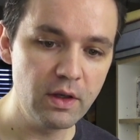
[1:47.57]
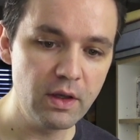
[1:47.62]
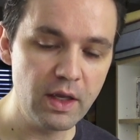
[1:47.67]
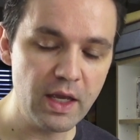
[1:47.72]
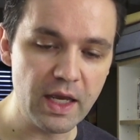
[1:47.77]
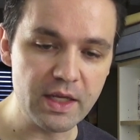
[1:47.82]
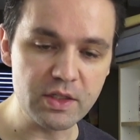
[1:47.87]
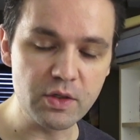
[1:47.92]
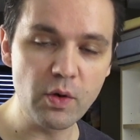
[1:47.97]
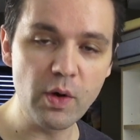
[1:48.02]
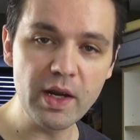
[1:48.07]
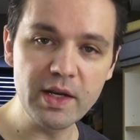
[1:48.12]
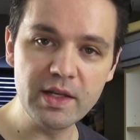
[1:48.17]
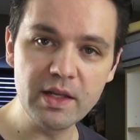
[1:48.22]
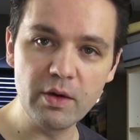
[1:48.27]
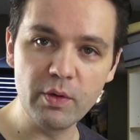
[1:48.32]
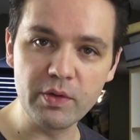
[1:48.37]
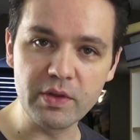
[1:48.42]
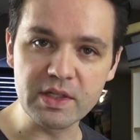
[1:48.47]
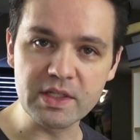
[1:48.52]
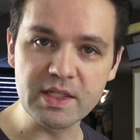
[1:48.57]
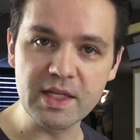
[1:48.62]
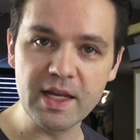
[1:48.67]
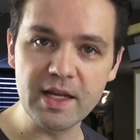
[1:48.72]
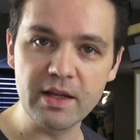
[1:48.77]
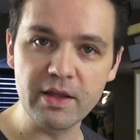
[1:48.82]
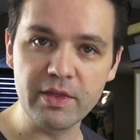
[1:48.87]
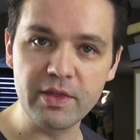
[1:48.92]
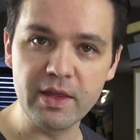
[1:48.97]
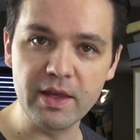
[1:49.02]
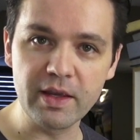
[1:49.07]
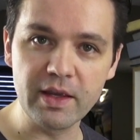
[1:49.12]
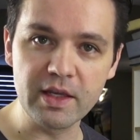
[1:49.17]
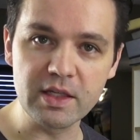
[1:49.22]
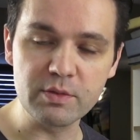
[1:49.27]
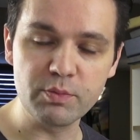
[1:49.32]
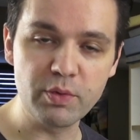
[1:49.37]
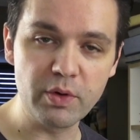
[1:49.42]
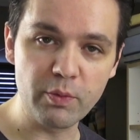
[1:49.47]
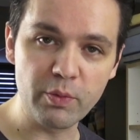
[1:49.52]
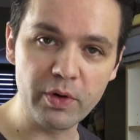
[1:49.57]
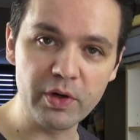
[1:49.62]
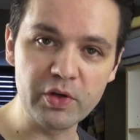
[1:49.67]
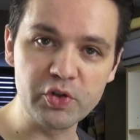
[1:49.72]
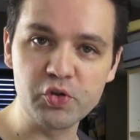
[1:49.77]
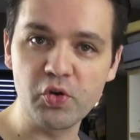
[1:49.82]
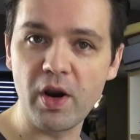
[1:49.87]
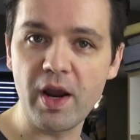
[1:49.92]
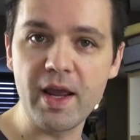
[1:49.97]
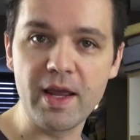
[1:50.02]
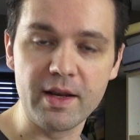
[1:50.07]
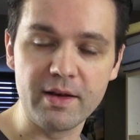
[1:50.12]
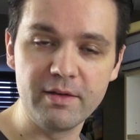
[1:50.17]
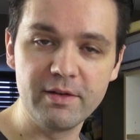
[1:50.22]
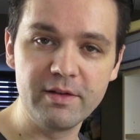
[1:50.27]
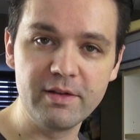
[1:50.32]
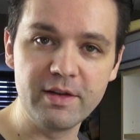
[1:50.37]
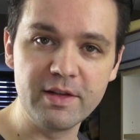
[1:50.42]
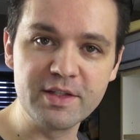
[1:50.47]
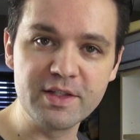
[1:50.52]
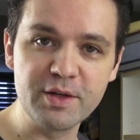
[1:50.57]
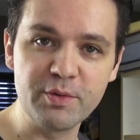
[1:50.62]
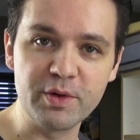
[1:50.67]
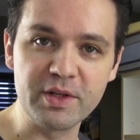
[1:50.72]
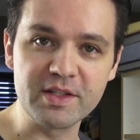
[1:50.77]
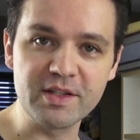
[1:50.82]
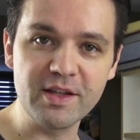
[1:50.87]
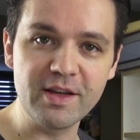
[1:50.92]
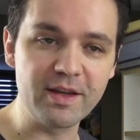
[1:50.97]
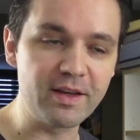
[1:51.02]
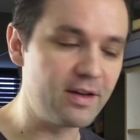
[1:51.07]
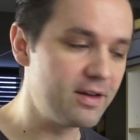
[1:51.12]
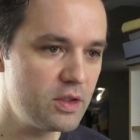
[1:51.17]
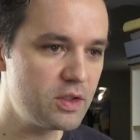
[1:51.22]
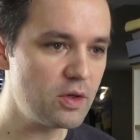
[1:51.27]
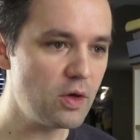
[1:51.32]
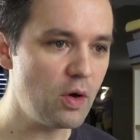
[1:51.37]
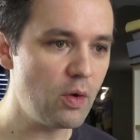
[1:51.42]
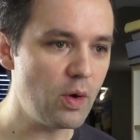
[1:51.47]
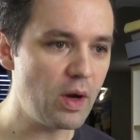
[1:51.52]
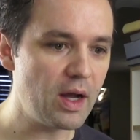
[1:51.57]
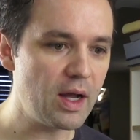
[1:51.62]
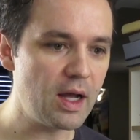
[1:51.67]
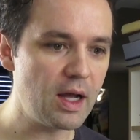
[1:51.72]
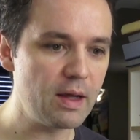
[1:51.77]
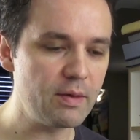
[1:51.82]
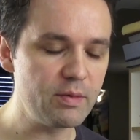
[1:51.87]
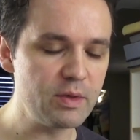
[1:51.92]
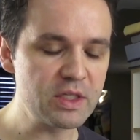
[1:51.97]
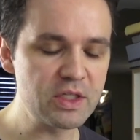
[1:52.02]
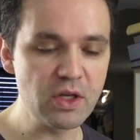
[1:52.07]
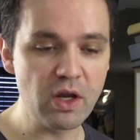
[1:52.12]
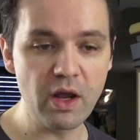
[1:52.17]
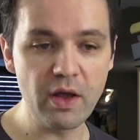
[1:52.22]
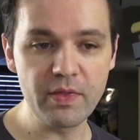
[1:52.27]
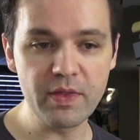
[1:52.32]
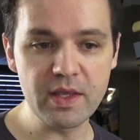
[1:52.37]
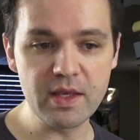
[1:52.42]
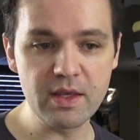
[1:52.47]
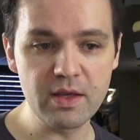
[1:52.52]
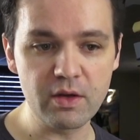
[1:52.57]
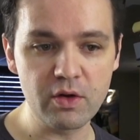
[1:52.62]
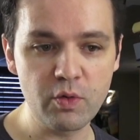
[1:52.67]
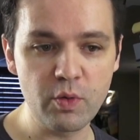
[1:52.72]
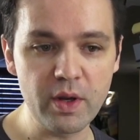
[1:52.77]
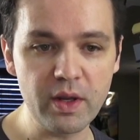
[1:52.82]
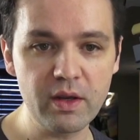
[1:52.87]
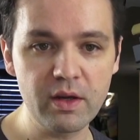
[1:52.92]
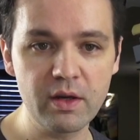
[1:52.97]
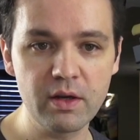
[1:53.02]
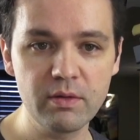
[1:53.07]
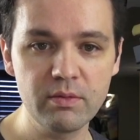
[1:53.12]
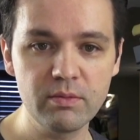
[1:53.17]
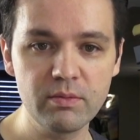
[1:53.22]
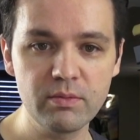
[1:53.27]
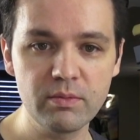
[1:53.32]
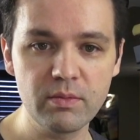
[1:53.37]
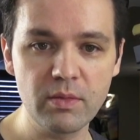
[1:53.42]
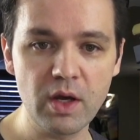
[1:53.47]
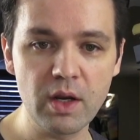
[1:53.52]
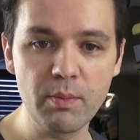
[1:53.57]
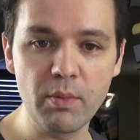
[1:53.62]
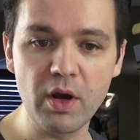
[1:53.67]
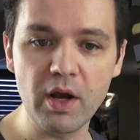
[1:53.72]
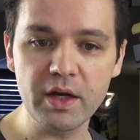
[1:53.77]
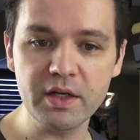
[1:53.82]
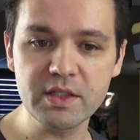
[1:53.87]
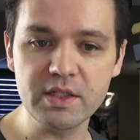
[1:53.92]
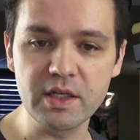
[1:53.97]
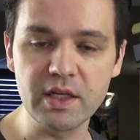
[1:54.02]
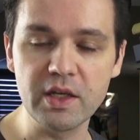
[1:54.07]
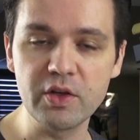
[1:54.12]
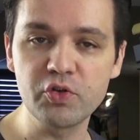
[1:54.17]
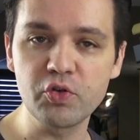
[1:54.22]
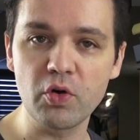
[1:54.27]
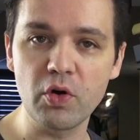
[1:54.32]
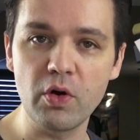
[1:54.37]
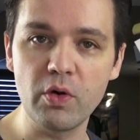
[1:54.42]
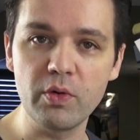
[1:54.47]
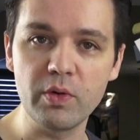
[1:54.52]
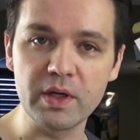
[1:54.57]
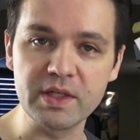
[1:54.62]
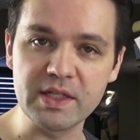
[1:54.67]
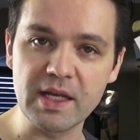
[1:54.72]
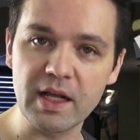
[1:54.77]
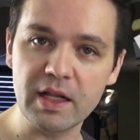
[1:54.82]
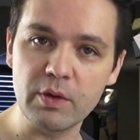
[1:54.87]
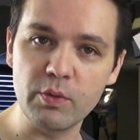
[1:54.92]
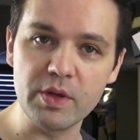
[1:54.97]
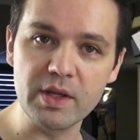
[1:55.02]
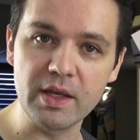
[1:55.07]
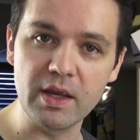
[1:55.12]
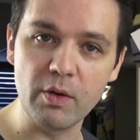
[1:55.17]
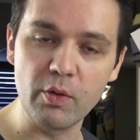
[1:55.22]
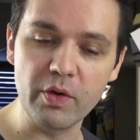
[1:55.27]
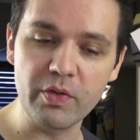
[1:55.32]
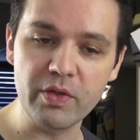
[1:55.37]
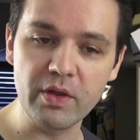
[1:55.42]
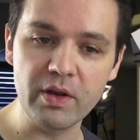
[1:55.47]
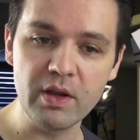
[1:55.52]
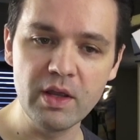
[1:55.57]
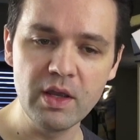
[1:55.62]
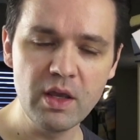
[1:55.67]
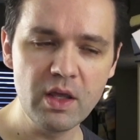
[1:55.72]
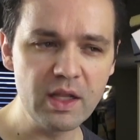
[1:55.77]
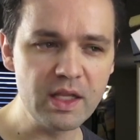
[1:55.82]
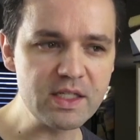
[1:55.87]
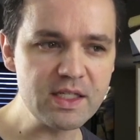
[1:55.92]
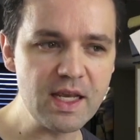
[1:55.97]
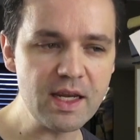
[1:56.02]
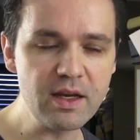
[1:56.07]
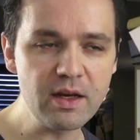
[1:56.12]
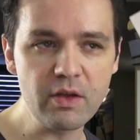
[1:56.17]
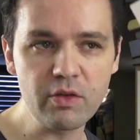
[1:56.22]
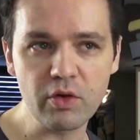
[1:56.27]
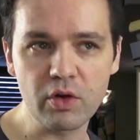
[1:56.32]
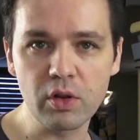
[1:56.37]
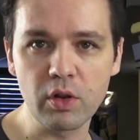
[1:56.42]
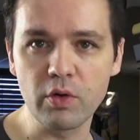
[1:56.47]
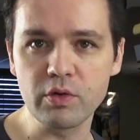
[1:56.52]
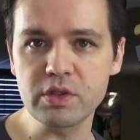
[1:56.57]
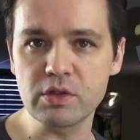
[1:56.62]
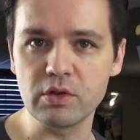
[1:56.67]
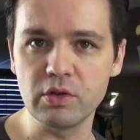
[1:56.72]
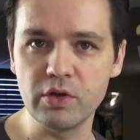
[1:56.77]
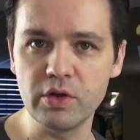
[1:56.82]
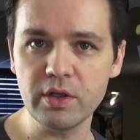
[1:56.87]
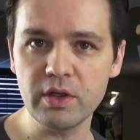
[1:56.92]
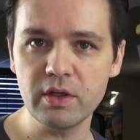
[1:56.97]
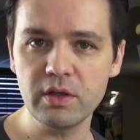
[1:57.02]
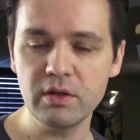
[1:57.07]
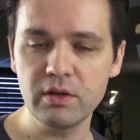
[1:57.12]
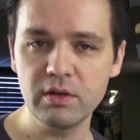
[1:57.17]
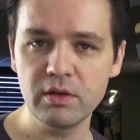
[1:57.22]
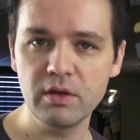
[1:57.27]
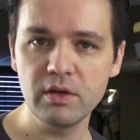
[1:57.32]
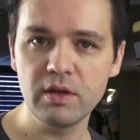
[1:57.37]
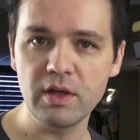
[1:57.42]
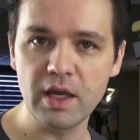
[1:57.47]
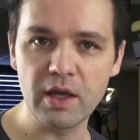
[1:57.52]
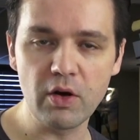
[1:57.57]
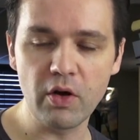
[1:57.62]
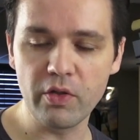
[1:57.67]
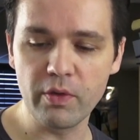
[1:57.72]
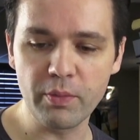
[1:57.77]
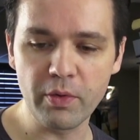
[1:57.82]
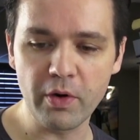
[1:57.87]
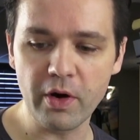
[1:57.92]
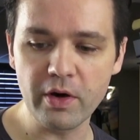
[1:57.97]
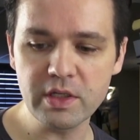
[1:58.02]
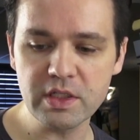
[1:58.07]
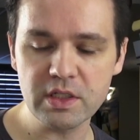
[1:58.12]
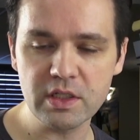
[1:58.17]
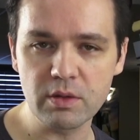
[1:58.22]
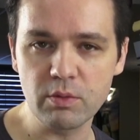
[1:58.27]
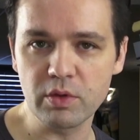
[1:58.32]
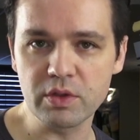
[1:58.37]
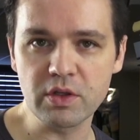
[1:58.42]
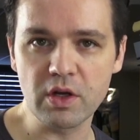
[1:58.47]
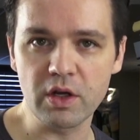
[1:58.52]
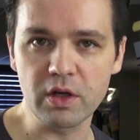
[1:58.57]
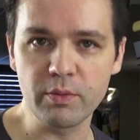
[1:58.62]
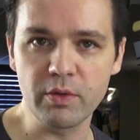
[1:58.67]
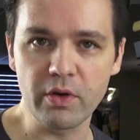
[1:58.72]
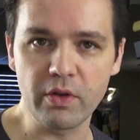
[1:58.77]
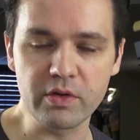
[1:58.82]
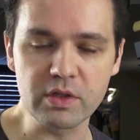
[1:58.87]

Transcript: has no idea what the Stadia thing is, but we're gonna try it and see what it's like. So you saw in the quick unboxing intro exactly what you get with it. Let's take another closer look at all the parts, and we'll talk about all the